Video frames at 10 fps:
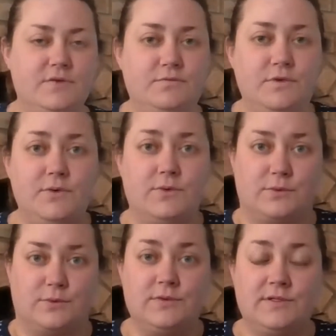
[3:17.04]
the
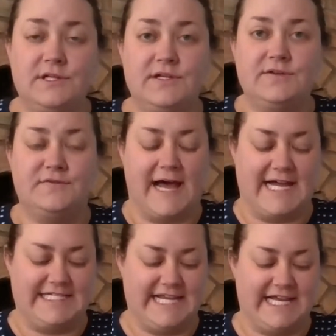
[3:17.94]
rule for
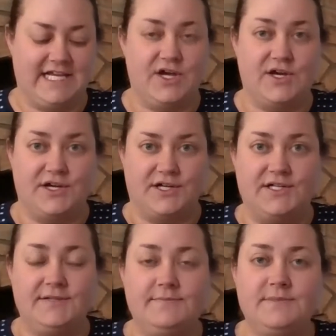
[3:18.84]
adding
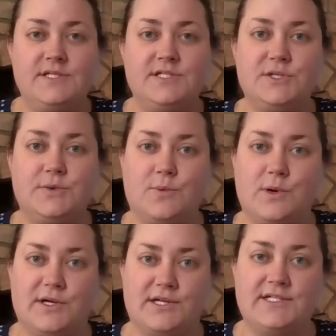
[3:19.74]
er to a
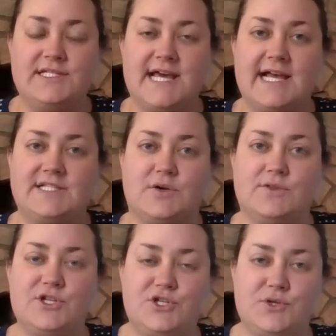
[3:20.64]
word that has got
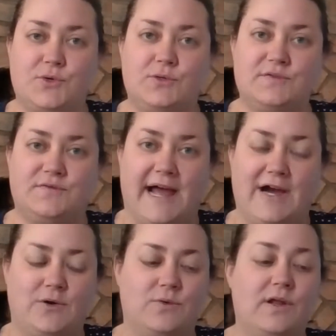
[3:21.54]
the short
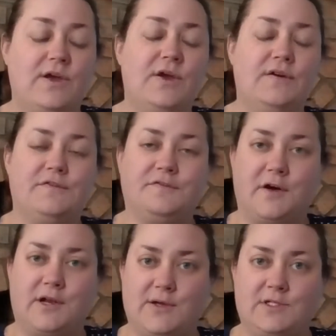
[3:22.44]
vowel
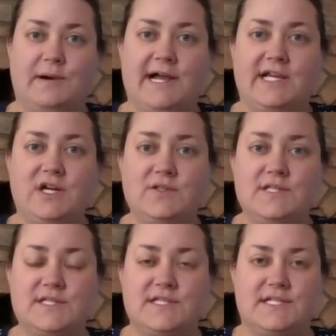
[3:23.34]
followed by a
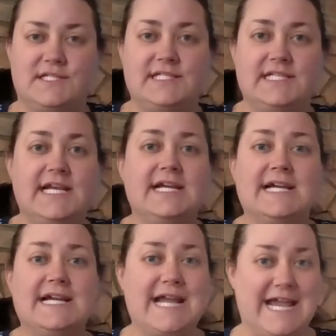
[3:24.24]
consonant
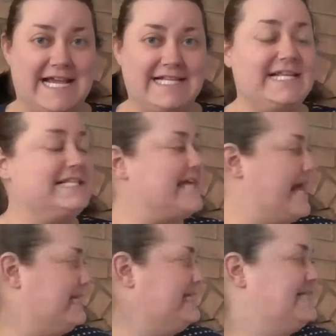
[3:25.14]
is
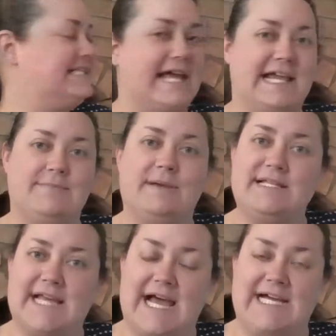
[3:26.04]
exactly the same
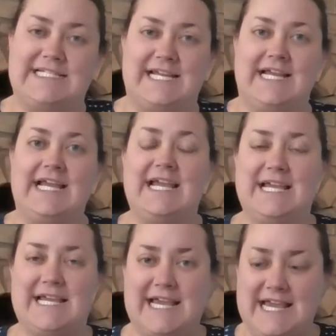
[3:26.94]
as adding
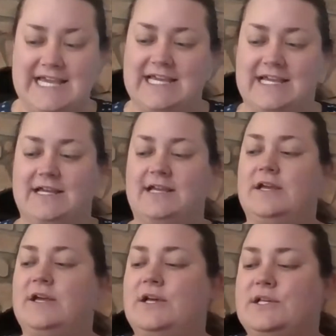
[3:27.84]
ing.
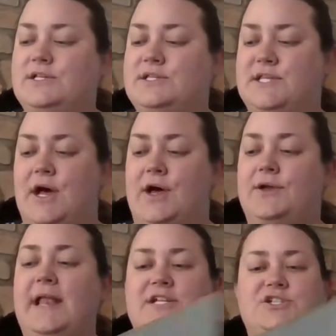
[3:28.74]
So
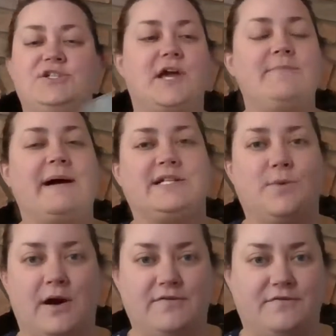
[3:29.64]
let's just go back
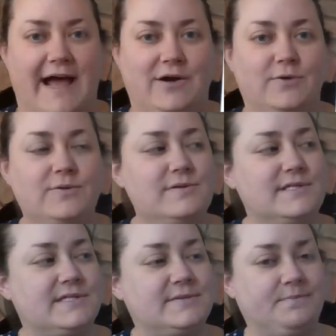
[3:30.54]
to our
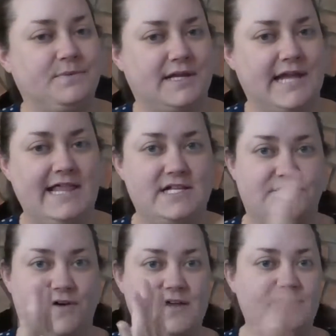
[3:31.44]
vowels. Okay,
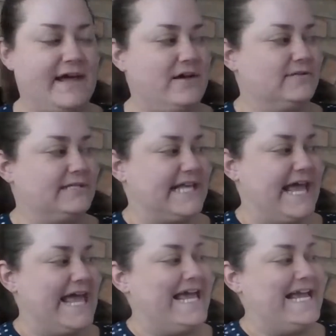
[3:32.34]
there's five vowels. There's
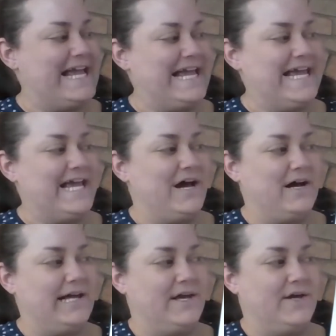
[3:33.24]
A, E,
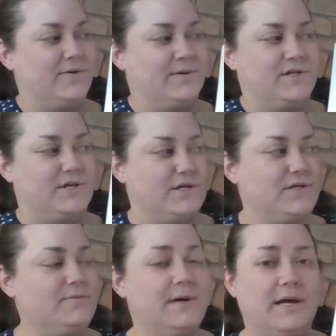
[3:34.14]
I, O, and
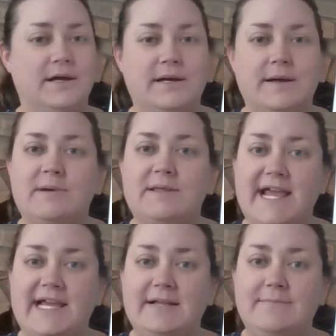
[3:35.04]
U, but
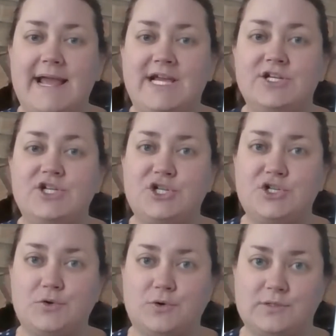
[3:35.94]
they can make a
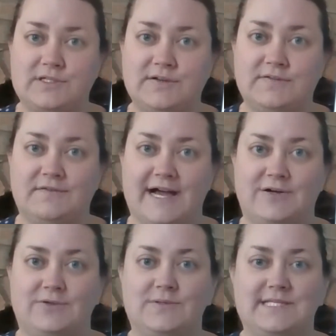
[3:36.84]
short
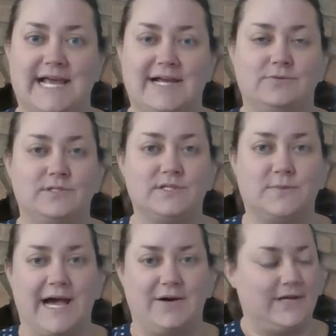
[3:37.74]
vowel sound as
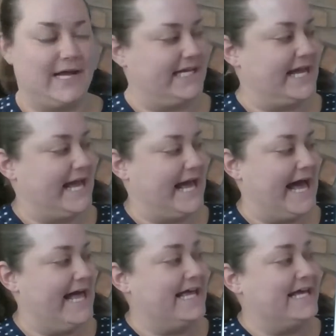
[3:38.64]
well, like
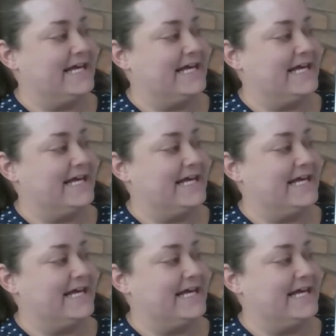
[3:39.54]
a,